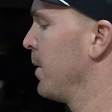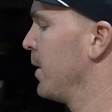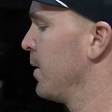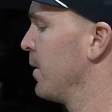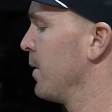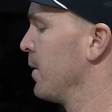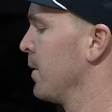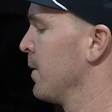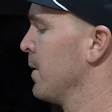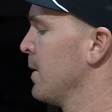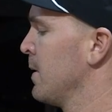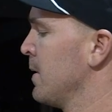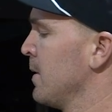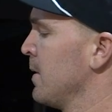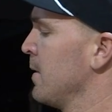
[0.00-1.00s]
we do
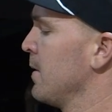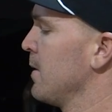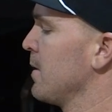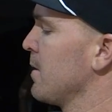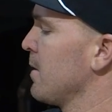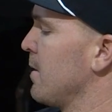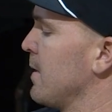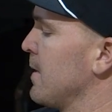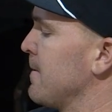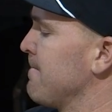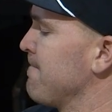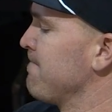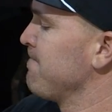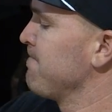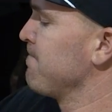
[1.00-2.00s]
side
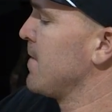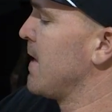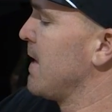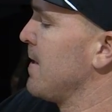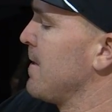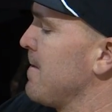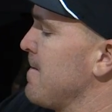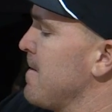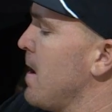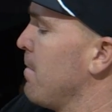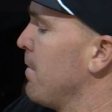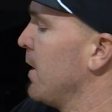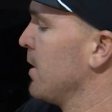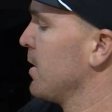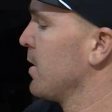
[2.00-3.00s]
about that
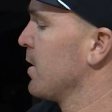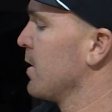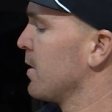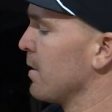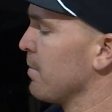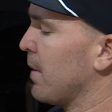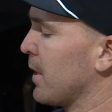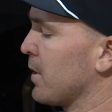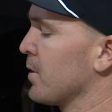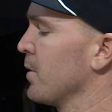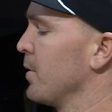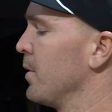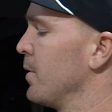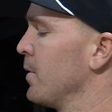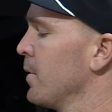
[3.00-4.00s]
much, just to make
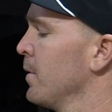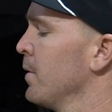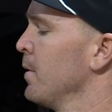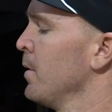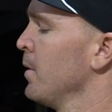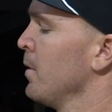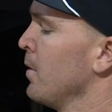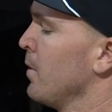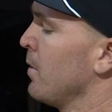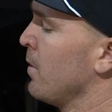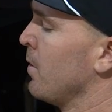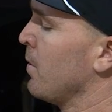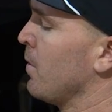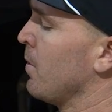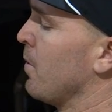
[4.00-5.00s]
sure
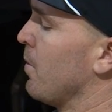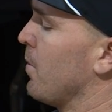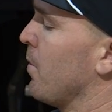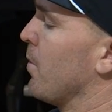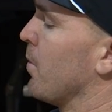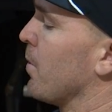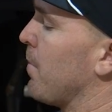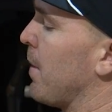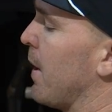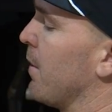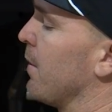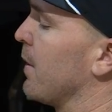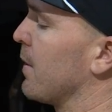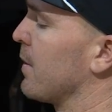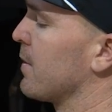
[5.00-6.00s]
all the
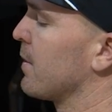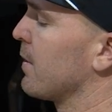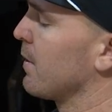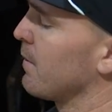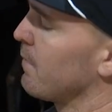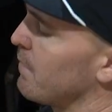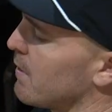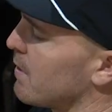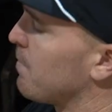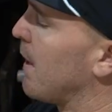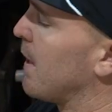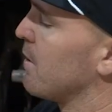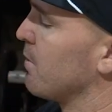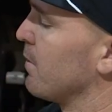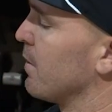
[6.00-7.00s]
bearings, the
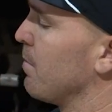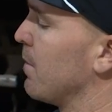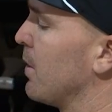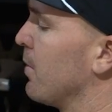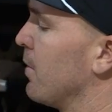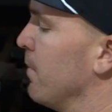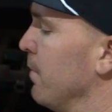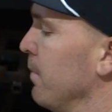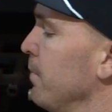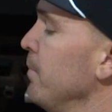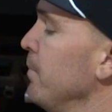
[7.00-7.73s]
spacer in the middle,